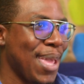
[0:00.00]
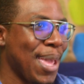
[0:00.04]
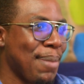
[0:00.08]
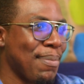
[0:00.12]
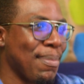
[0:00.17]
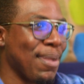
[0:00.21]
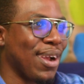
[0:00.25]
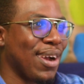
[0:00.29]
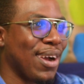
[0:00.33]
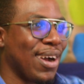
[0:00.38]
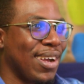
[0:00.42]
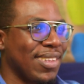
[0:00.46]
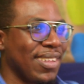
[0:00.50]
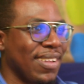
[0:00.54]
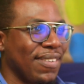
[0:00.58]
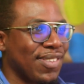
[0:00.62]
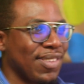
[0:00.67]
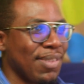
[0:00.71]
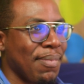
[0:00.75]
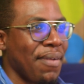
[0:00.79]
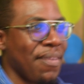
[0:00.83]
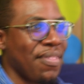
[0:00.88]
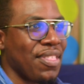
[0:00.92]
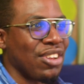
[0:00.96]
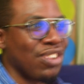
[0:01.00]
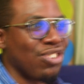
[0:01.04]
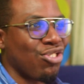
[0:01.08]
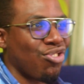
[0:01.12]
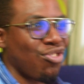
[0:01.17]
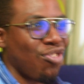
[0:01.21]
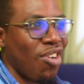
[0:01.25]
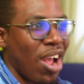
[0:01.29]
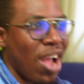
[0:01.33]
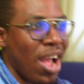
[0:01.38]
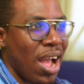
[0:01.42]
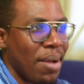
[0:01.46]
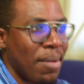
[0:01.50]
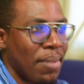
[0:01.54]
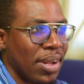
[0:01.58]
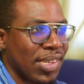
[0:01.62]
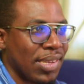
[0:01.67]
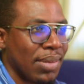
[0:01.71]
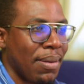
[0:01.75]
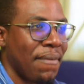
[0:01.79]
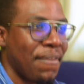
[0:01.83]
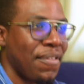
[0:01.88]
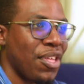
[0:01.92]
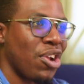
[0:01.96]
because of some of the trauma,
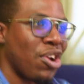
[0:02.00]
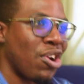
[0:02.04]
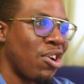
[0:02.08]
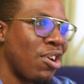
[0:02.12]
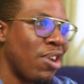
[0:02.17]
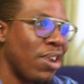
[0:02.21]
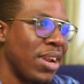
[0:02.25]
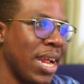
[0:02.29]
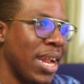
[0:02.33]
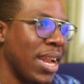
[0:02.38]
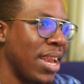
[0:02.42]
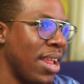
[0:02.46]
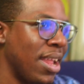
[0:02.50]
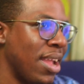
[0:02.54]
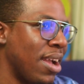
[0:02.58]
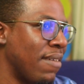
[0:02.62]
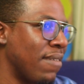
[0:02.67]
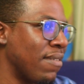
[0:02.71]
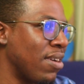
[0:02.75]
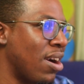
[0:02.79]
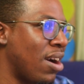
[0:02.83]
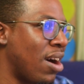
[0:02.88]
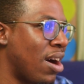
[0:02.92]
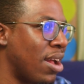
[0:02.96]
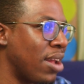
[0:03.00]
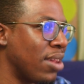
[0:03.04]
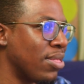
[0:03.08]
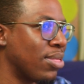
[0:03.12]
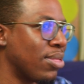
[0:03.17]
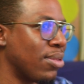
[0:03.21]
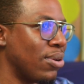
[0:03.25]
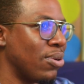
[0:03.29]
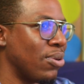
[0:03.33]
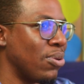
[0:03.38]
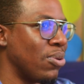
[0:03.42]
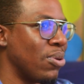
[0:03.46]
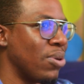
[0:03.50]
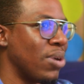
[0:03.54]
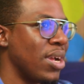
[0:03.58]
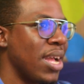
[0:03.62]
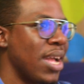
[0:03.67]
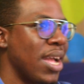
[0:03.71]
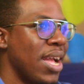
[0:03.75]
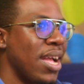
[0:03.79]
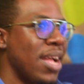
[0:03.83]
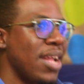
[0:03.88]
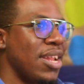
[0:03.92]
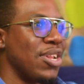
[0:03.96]
some of the hurt that they have gone through.
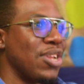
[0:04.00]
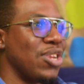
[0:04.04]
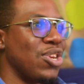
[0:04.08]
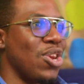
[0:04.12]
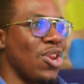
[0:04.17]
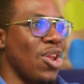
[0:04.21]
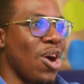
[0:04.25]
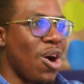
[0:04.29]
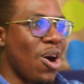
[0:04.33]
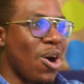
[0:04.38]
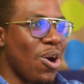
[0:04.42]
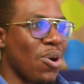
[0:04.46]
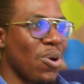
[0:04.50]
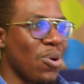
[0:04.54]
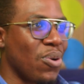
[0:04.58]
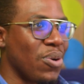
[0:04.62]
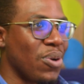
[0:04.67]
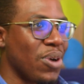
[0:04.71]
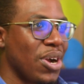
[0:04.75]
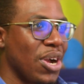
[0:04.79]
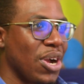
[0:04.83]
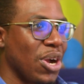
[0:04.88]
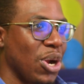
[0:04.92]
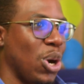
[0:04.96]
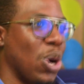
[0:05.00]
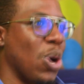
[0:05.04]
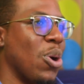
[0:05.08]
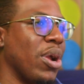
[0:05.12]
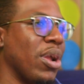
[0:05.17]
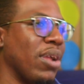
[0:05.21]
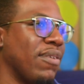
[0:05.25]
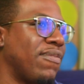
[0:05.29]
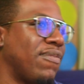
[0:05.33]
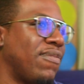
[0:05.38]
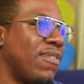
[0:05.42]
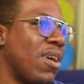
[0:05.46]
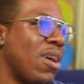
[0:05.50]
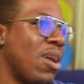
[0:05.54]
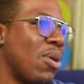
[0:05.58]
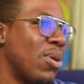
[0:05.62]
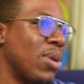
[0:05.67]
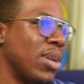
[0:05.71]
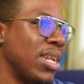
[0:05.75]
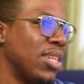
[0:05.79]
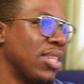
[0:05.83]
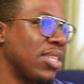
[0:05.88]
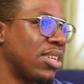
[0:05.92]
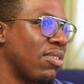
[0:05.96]
Now, going
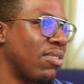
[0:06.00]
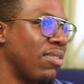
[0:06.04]
forward into